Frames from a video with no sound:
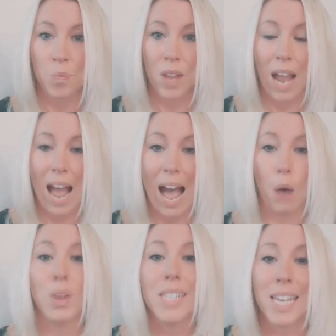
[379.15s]

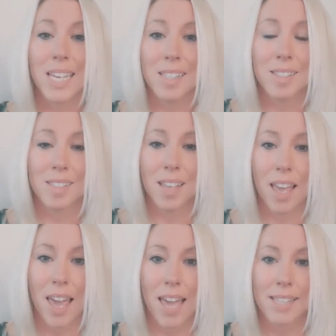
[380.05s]
our needs,
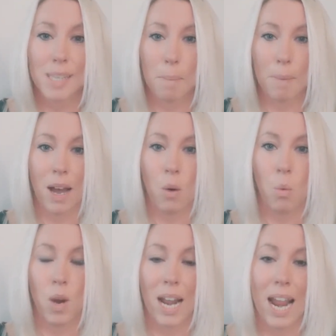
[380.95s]
it's about
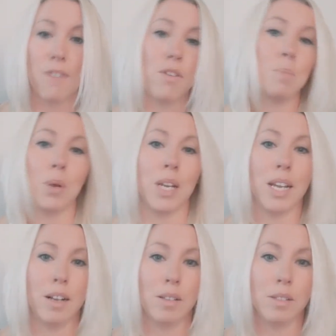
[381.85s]
what everybody
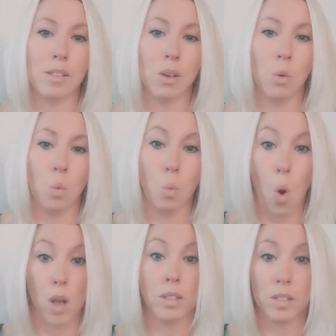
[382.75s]
else
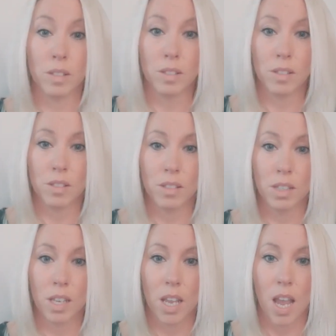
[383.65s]
wants.
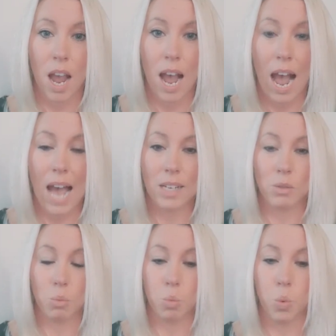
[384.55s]

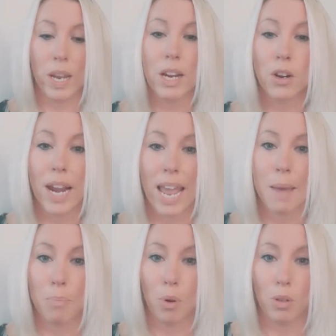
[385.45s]
And we are
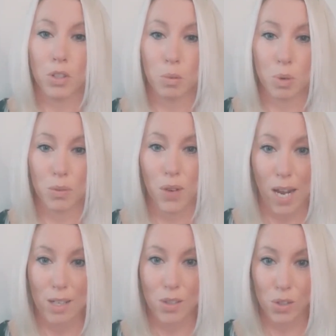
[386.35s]
able to provide a
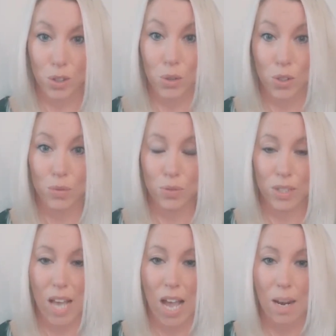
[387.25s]
solution for
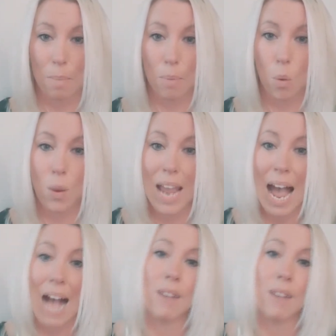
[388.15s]
that, but we have to